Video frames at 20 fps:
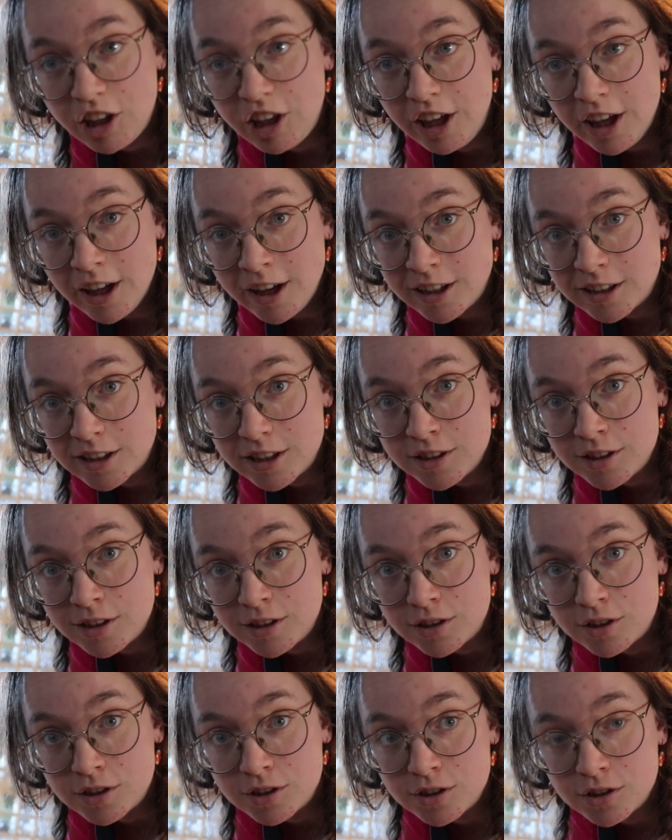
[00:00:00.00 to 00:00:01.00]
Yeah, this
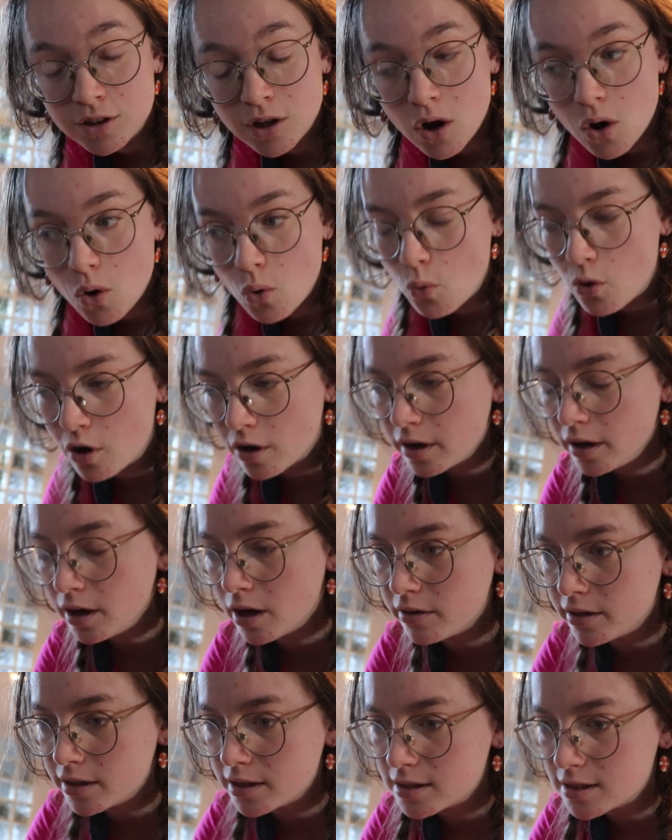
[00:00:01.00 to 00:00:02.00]
is working
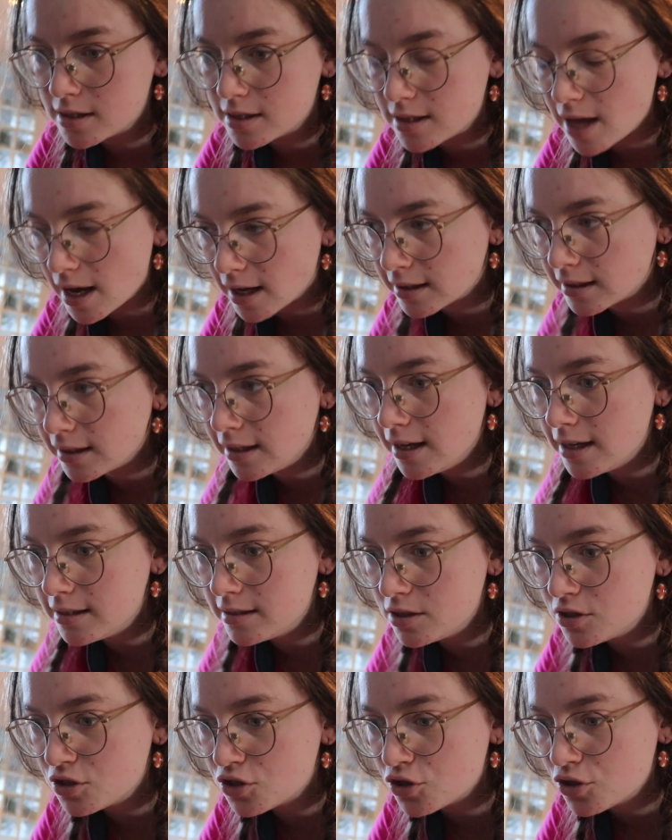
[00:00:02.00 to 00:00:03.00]
out exactly
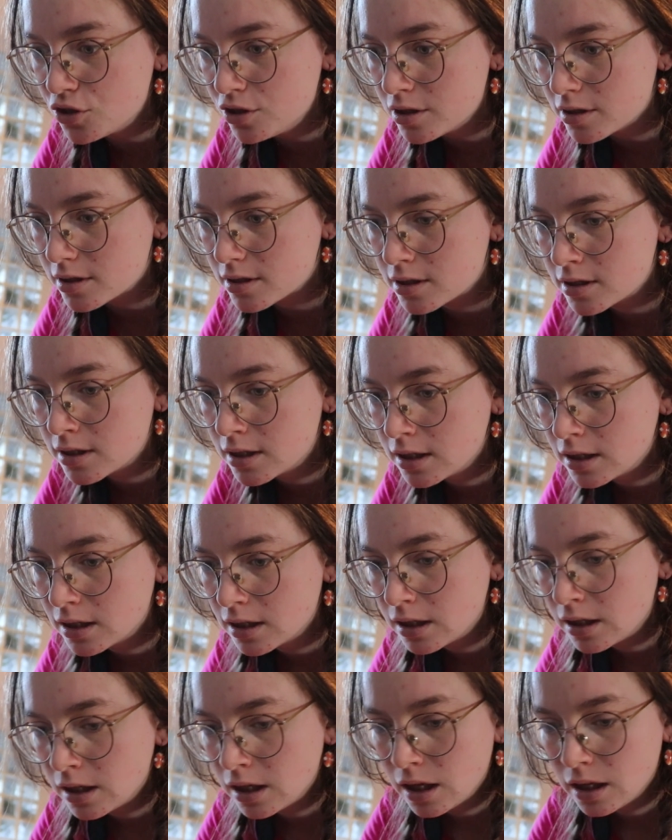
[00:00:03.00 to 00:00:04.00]
as it should.
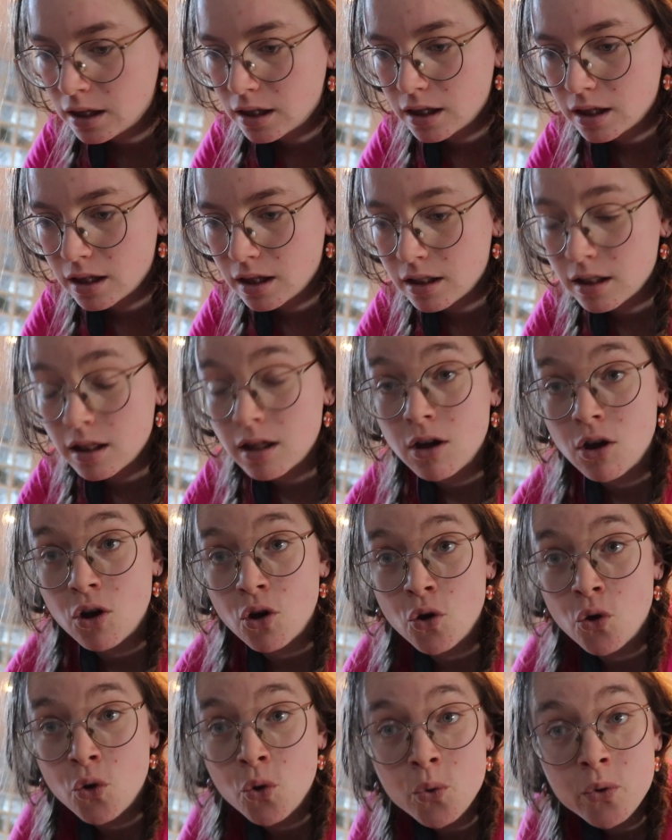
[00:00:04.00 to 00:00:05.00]

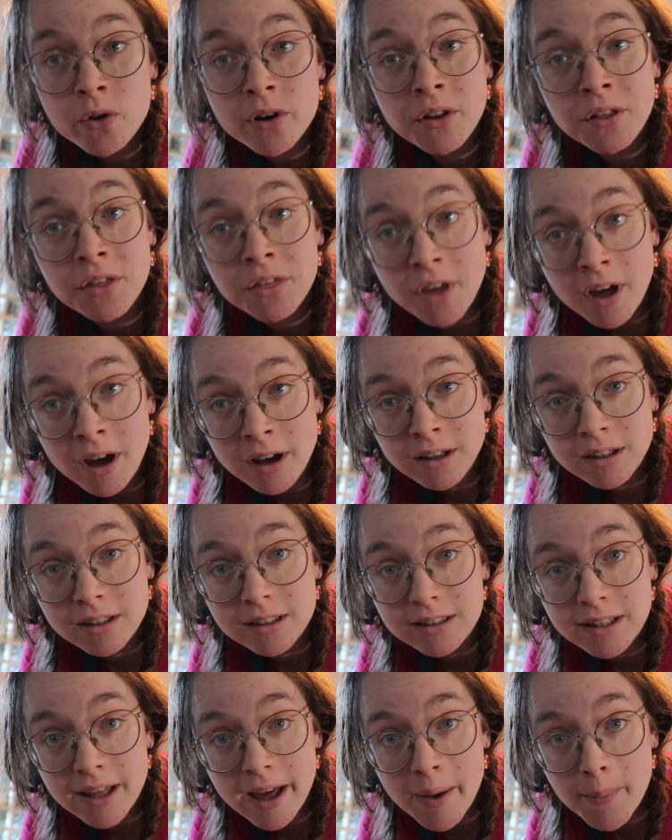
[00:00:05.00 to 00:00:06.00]
Who would have
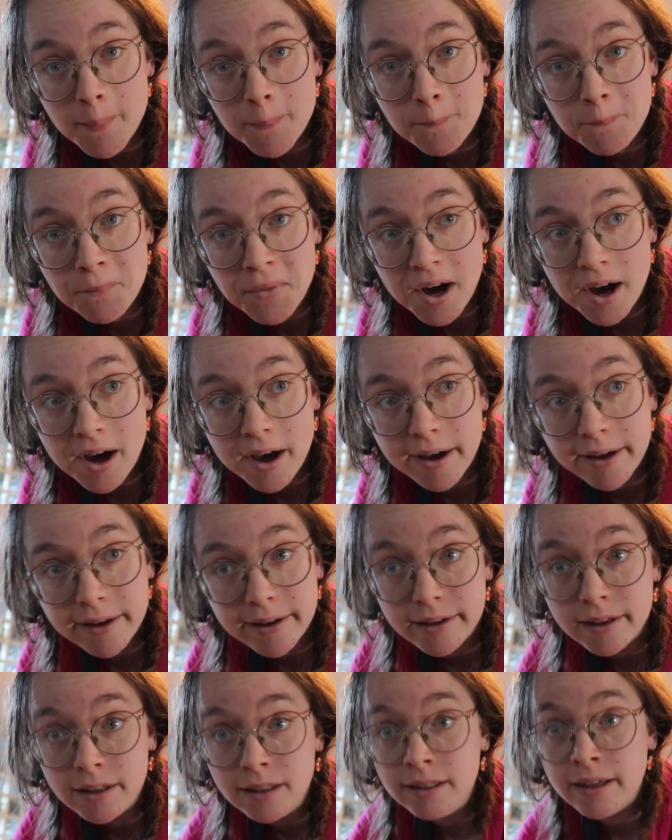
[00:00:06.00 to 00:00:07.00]
thunk that
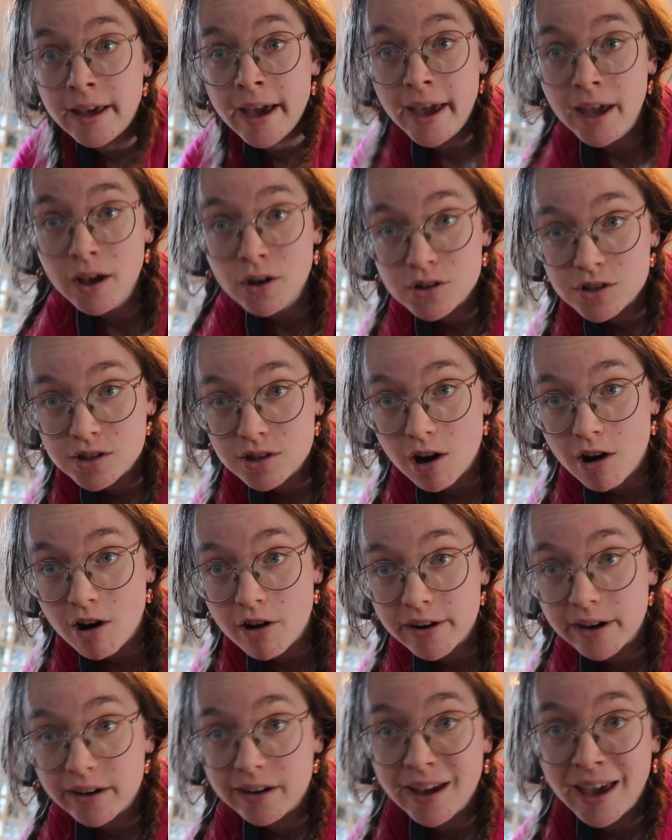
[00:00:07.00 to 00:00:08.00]
my chaos
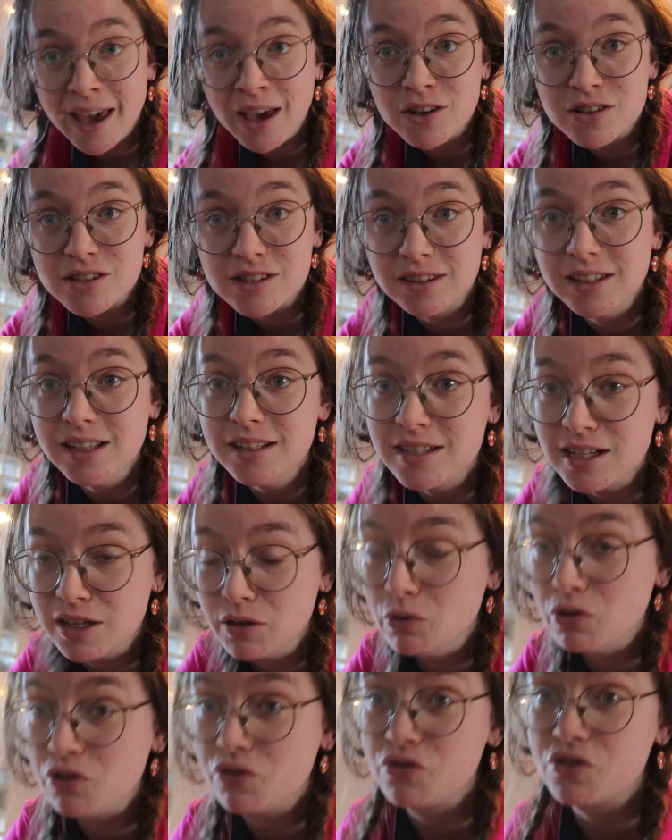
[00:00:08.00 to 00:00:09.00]
yarn and chaos
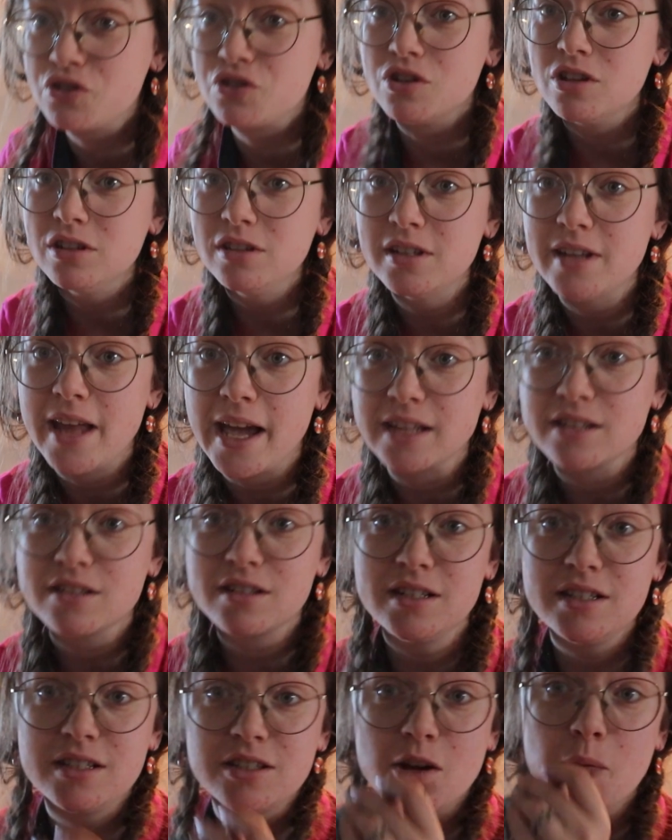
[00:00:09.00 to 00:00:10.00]
knitting would result in
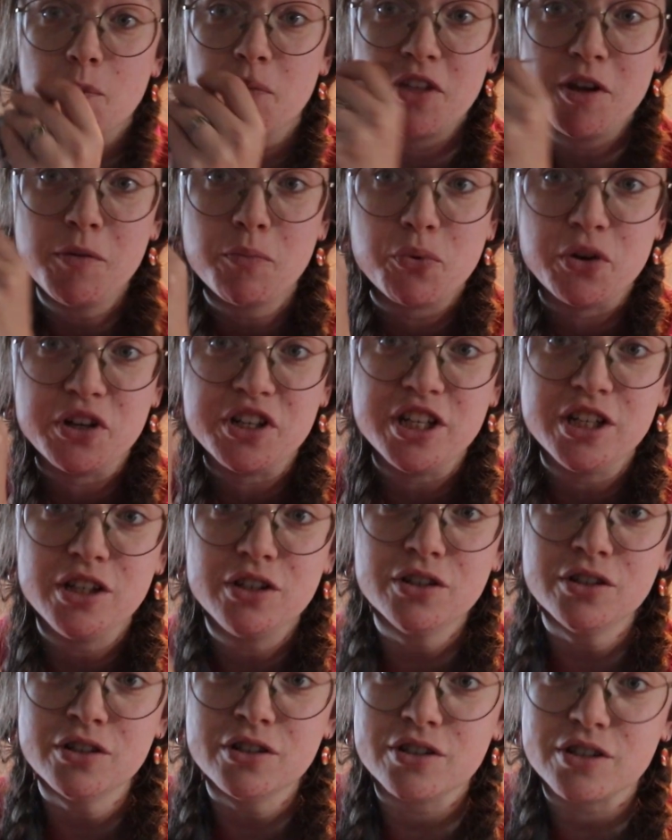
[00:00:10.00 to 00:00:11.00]
actually something pretty
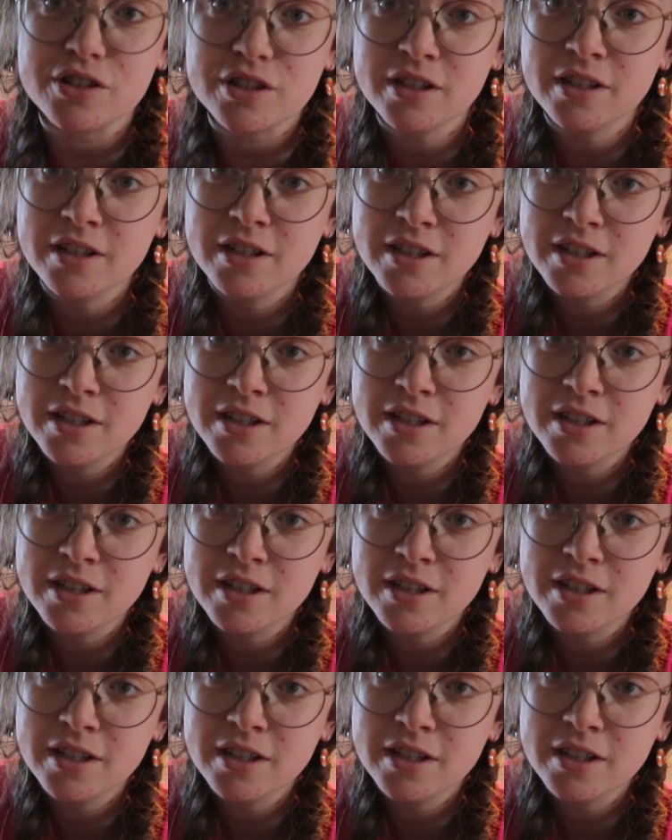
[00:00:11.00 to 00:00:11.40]
good?